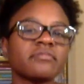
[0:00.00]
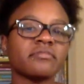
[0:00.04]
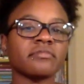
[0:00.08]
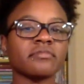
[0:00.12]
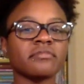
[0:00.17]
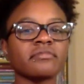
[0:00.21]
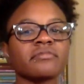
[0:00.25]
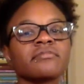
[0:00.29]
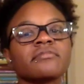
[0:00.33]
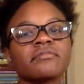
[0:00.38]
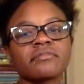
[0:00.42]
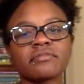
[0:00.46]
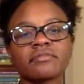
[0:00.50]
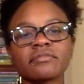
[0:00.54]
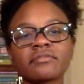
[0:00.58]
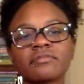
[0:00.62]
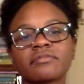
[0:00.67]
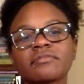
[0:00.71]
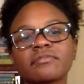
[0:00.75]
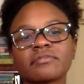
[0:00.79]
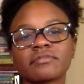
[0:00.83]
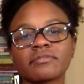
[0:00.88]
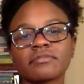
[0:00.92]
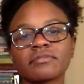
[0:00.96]

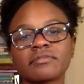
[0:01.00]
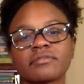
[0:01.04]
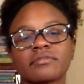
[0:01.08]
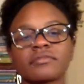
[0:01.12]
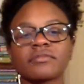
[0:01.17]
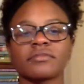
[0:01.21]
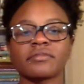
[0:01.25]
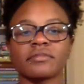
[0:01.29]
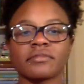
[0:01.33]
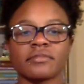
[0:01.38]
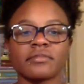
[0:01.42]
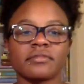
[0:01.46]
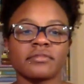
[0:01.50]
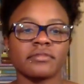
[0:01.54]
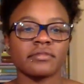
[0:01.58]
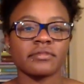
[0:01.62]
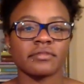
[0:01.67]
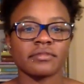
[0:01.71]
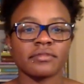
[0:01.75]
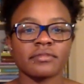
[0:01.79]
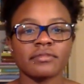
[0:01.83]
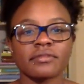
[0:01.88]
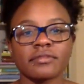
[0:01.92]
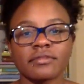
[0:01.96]

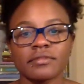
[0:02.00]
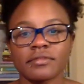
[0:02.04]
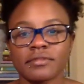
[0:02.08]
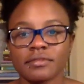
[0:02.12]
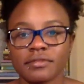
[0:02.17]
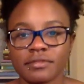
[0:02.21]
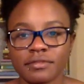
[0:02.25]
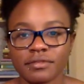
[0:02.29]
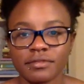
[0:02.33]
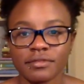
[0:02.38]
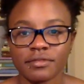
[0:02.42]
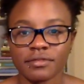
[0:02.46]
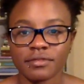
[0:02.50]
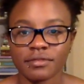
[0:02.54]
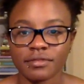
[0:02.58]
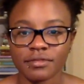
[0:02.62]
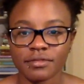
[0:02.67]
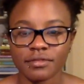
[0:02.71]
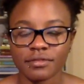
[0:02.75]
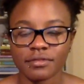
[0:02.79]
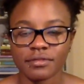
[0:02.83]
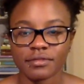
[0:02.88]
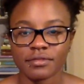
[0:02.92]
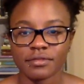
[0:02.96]

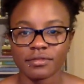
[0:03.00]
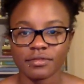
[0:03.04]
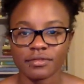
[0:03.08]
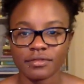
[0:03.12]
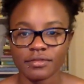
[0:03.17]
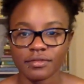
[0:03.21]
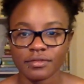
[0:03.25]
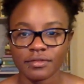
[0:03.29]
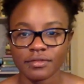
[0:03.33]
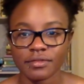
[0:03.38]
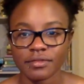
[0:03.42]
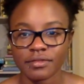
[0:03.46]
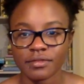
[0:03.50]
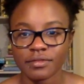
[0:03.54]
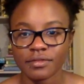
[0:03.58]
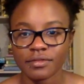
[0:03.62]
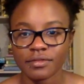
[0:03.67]
(not speaking)